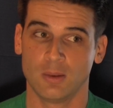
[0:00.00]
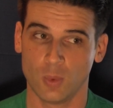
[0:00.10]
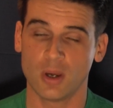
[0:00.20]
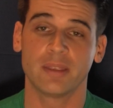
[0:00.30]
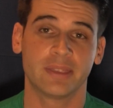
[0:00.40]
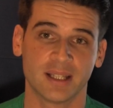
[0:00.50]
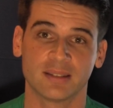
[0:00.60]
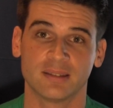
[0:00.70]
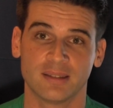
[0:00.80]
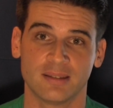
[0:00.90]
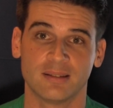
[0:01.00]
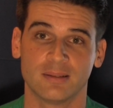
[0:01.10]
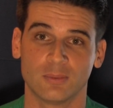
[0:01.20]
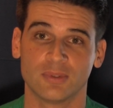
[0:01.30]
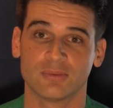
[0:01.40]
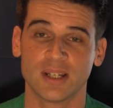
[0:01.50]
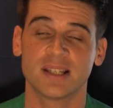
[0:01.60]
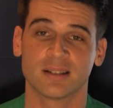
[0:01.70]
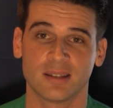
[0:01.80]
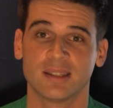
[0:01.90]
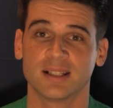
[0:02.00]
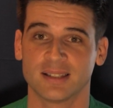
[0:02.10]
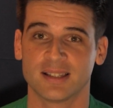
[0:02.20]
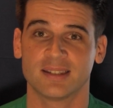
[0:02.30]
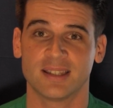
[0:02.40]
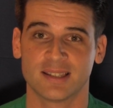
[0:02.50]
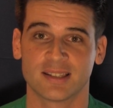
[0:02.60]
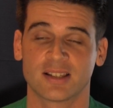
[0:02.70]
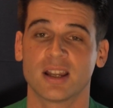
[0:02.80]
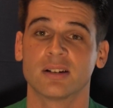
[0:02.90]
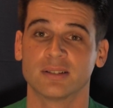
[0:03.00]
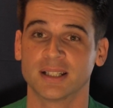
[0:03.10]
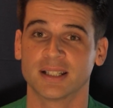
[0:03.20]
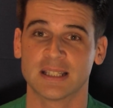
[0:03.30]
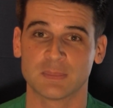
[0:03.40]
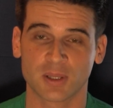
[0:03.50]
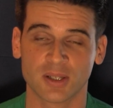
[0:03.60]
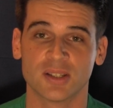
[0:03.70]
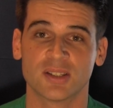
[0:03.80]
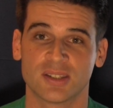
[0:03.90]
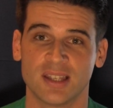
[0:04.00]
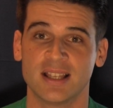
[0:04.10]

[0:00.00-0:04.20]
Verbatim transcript: What I think, the reason I think that this is occurring is because